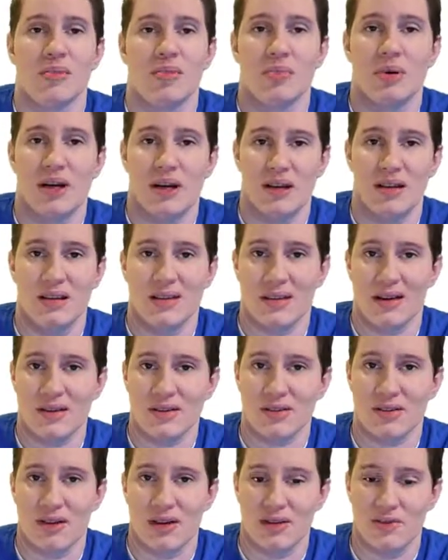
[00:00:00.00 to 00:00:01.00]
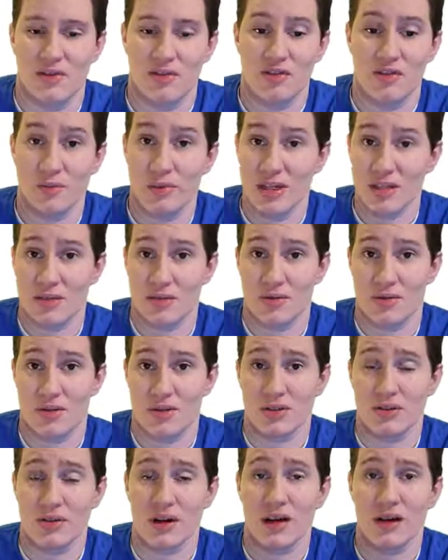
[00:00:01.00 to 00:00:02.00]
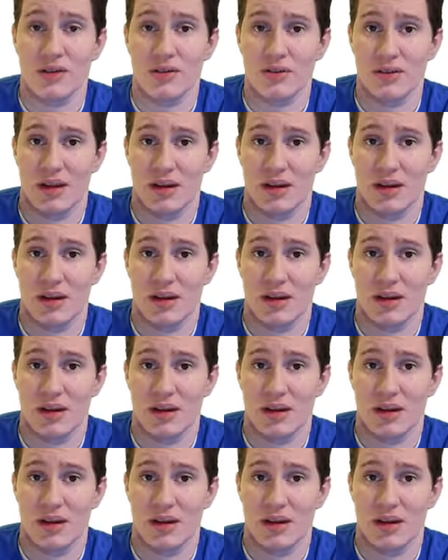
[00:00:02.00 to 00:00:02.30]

But that's a lot of information. For a triangle,